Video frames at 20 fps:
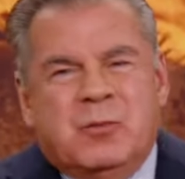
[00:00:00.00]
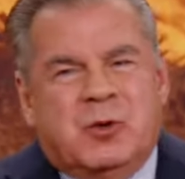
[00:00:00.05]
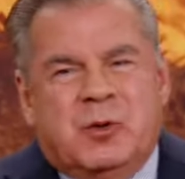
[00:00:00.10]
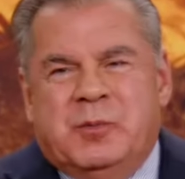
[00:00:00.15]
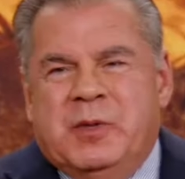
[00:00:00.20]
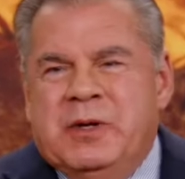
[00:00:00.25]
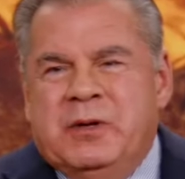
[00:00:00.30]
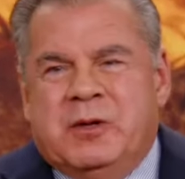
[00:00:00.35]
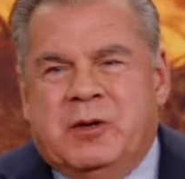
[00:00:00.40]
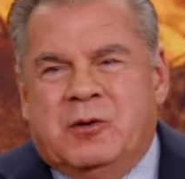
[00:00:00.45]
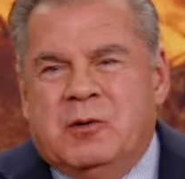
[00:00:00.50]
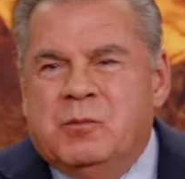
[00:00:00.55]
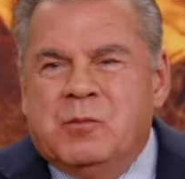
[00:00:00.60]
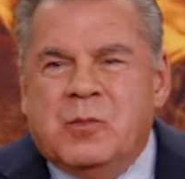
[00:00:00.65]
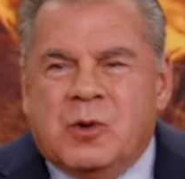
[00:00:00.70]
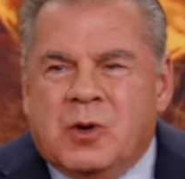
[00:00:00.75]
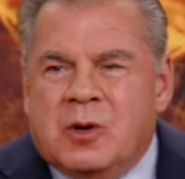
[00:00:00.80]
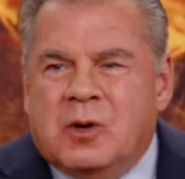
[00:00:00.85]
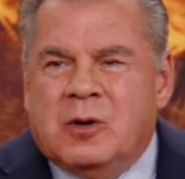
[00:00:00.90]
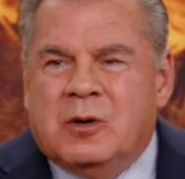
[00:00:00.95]
going to be there
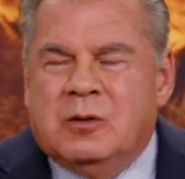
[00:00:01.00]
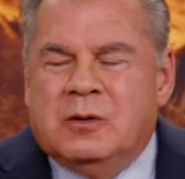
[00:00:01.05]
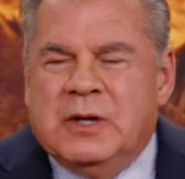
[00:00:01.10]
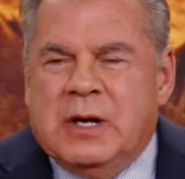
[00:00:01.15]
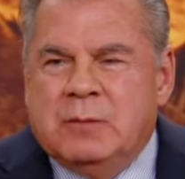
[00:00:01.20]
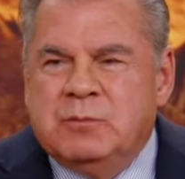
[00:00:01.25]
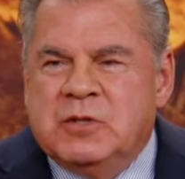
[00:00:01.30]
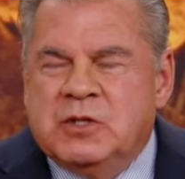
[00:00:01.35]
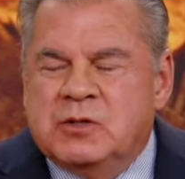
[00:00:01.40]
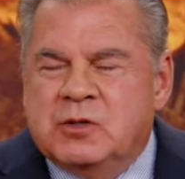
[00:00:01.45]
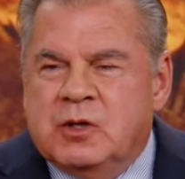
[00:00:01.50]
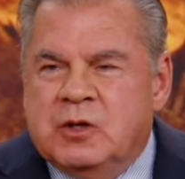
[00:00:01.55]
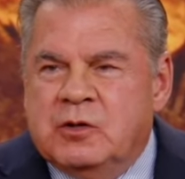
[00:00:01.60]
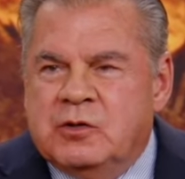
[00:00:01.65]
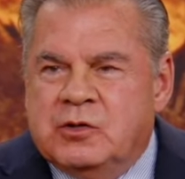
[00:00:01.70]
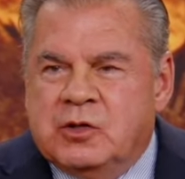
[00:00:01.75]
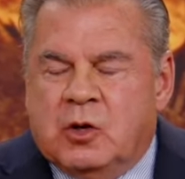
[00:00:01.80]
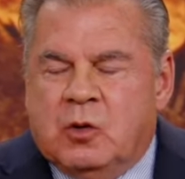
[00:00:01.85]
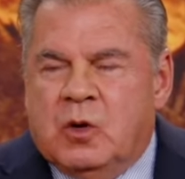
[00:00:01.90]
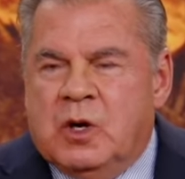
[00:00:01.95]
tomorrow. I'm just going to
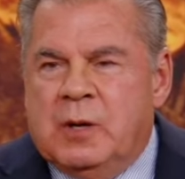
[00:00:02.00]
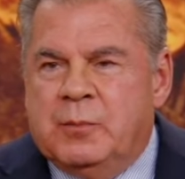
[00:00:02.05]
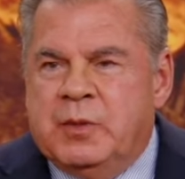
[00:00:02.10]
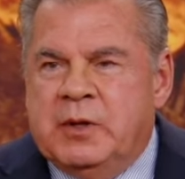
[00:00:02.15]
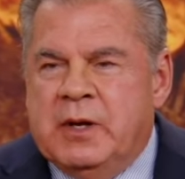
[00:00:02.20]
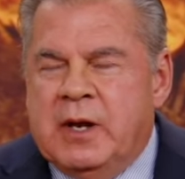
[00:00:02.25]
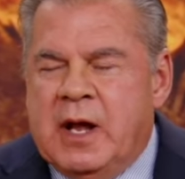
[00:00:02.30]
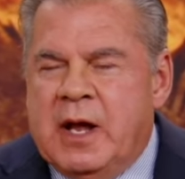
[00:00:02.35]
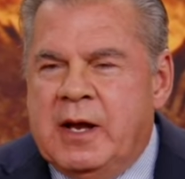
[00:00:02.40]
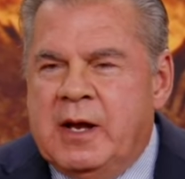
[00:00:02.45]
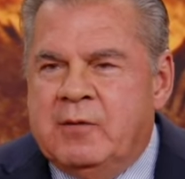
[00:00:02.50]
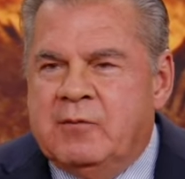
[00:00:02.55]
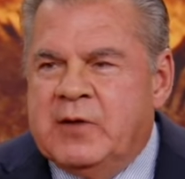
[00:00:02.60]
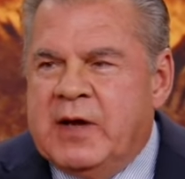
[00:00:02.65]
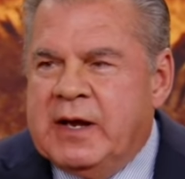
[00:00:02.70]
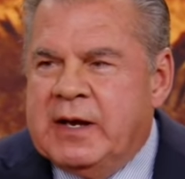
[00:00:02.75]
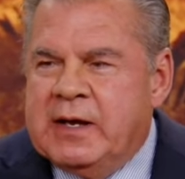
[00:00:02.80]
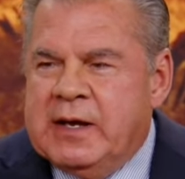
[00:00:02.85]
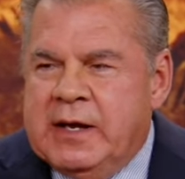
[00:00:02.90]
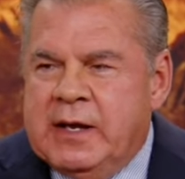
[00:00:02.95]
show up, and if
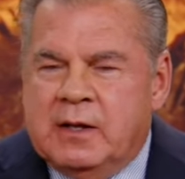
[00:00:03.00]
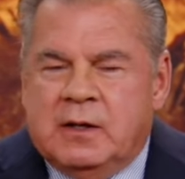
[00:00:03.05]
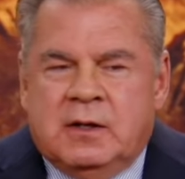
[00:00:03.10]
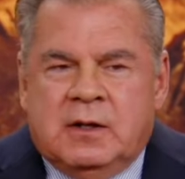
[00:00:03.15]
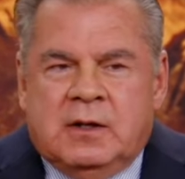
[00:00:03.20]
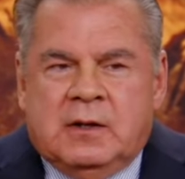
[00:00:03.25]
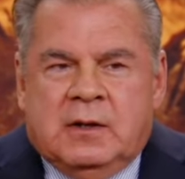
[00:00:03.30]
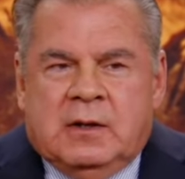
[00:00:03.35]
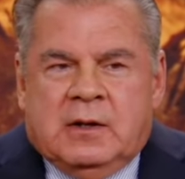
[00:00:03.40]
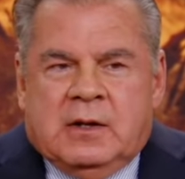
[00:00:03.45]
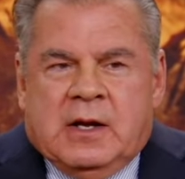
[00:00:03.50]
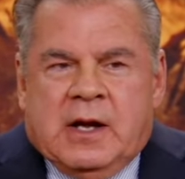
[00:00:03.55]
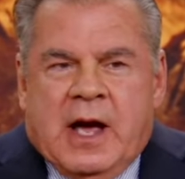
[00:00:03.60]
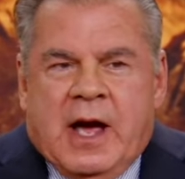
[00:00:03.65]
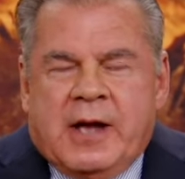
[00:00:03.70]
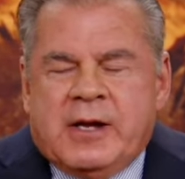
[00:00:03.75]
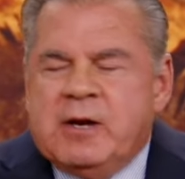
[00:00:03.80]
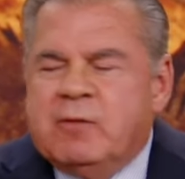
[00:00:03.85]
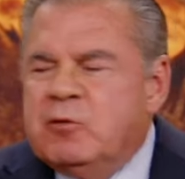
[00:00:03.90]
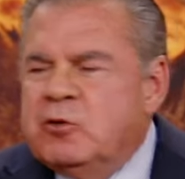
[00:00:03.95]
I can't,
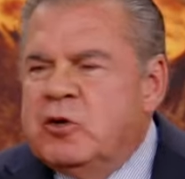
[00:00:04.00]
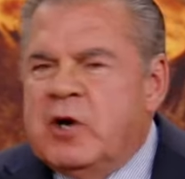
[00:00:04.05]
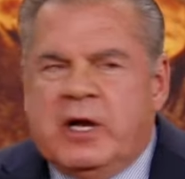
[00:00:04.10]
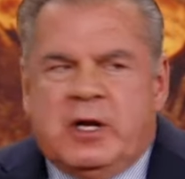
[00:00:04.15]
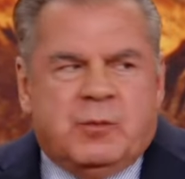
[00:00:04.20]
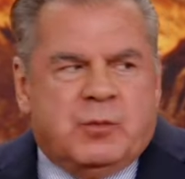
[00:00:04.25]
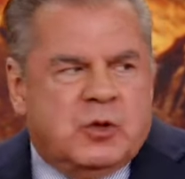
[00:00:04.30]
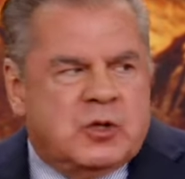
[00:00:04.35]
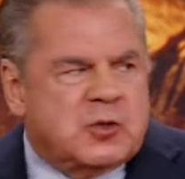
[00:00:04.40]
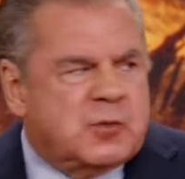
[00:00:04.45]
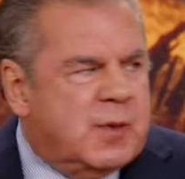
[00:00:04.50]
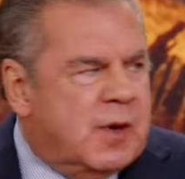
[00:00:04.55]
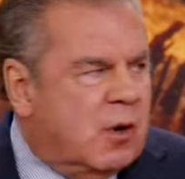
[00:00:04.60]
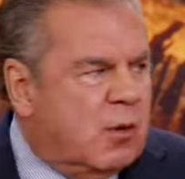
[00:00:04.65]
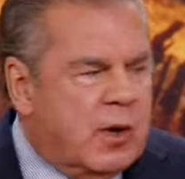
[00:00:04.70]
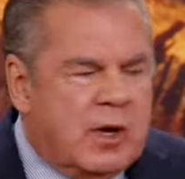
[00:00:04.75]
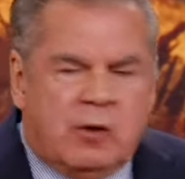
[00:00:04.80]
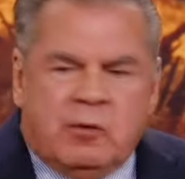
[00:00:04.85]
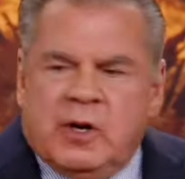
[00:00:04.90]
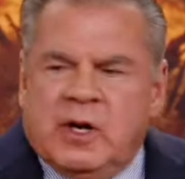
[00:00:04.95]
I never tried to push my
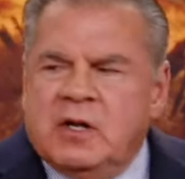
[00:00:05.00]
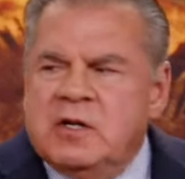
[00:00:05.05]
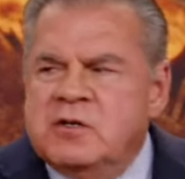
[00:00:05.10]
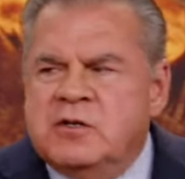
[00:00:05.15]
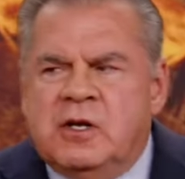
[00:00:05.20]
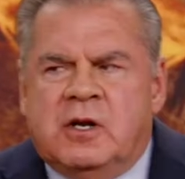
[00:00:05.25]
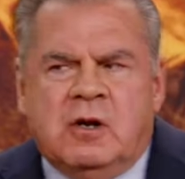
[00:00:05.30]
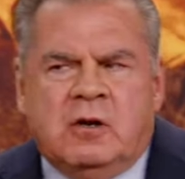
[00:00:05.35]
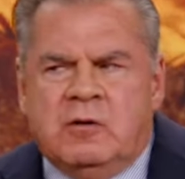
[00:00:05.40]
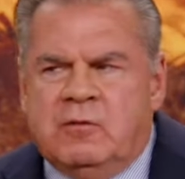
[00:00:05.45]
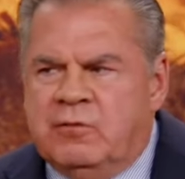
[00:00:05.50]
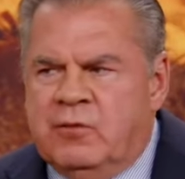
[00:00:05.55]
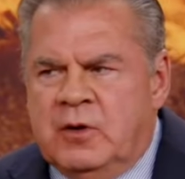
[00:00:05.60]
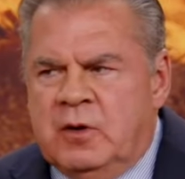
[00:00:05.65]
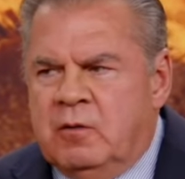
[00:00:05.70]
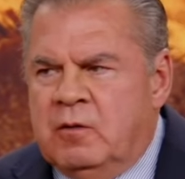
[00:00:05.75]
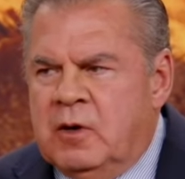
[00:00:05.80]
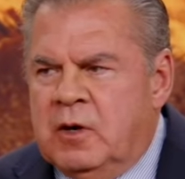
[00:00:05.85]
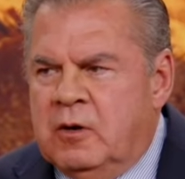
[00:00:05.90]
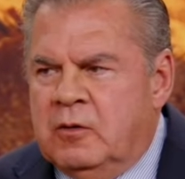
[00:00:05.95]
way around to sit on the
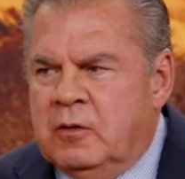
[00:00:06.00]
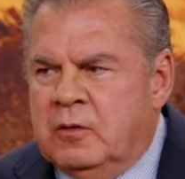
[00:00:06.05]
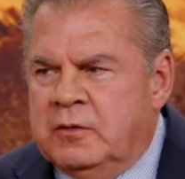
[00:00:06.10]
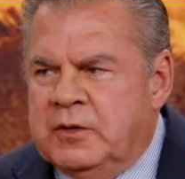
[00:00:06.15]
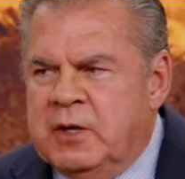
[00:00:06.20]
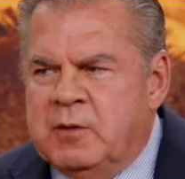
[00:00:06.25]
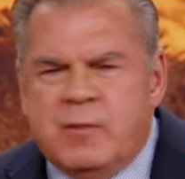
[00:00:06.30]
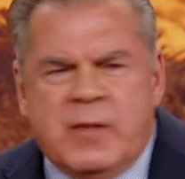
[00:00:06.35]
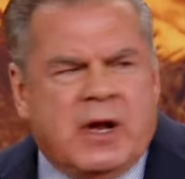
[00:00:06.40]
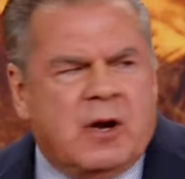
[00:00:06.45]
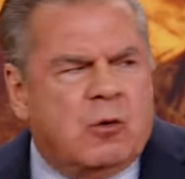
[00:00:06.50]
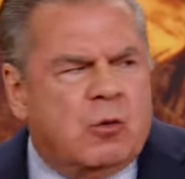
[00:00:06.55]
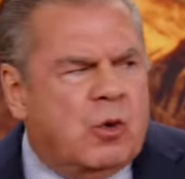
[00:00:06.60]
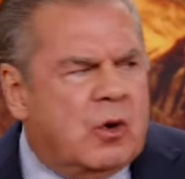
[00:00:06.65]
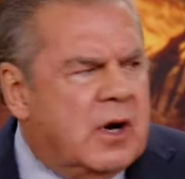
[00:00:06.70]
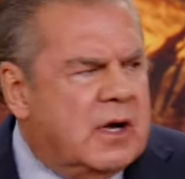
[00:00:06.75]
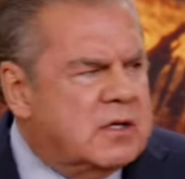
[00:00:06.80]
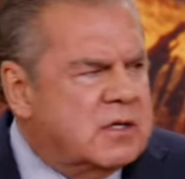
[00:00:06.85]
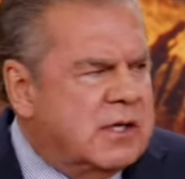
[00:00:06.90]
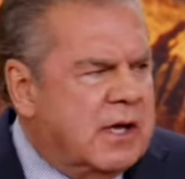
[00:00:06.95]
front row. It didn't matter
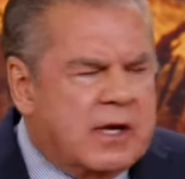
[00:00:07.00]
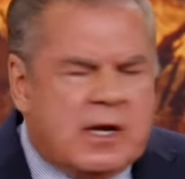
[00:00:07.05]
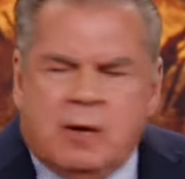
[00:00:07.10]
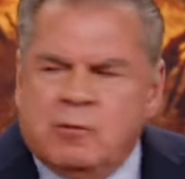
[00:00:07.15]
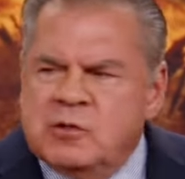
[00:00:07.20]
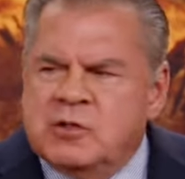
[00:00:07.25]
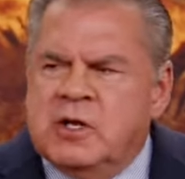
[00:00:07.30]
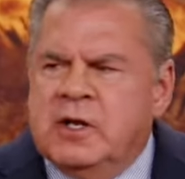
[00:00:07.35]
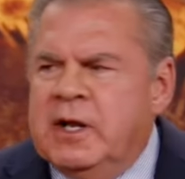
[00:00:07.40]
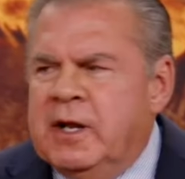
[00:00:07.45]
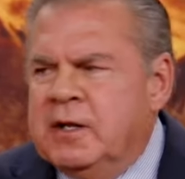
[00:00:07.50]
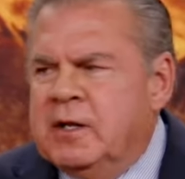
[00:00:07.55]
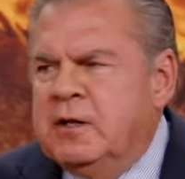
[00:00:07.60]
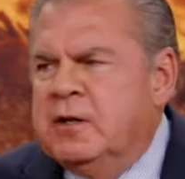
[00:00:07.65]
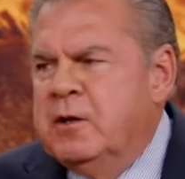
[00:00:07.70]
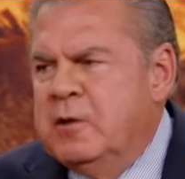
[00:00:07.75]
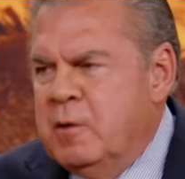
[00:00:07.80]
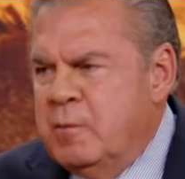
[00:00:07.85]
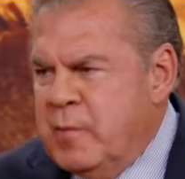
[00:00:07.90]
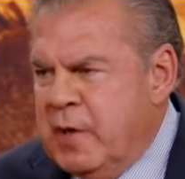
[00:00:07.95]
where I sat. I was connected
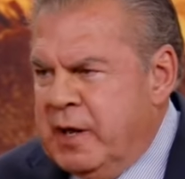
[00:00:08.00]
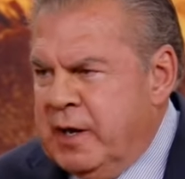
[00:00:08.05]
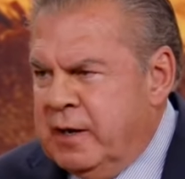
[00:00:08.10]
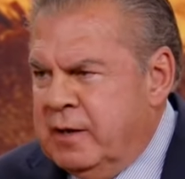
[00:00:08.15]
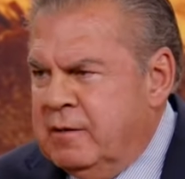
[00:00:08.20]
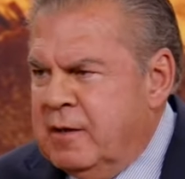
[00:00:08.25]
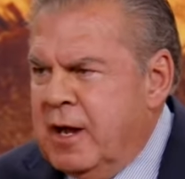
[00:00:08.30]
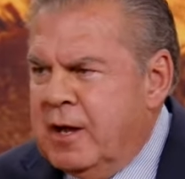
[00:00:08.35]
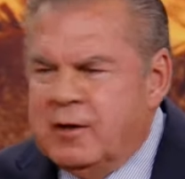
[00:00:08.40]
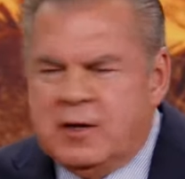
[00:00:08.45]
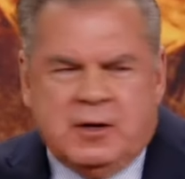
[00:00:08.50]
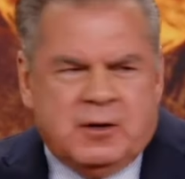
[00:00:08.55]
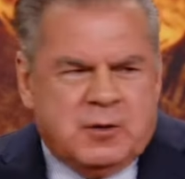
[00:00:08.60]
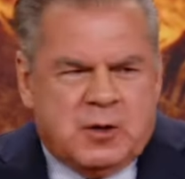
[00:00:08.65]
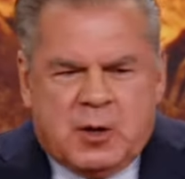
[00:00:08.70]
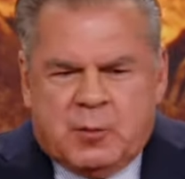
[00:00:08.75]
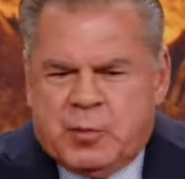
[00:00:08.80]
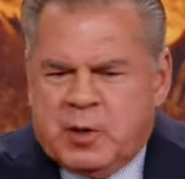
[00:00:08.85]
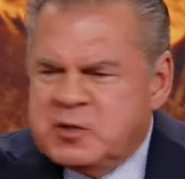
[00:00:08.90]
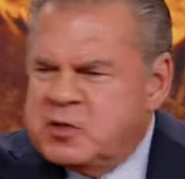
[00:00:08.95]
to the man, not
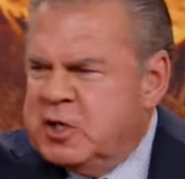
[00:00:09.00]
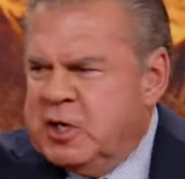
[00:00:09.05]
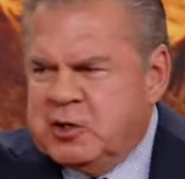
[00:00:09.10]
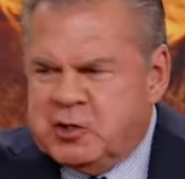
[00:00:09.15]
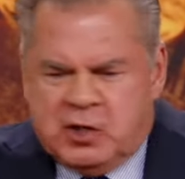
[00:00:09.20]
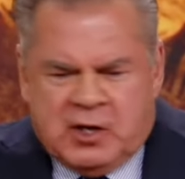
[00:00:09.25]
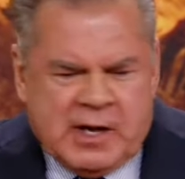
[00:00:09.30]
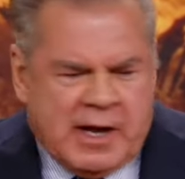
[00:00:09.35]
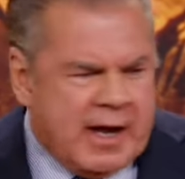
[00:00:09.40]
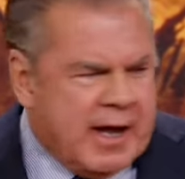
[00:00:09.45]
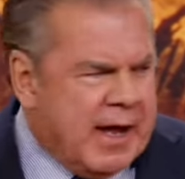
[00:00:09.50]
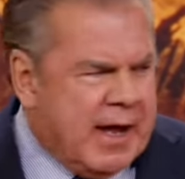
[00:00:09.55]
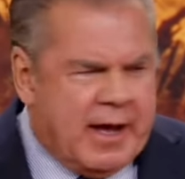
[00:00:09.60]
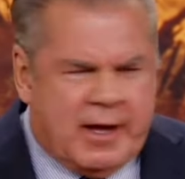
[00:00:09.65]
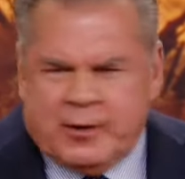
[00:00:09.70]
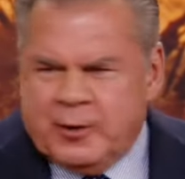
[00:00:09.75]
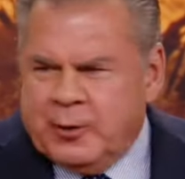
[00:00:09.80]
the position I had,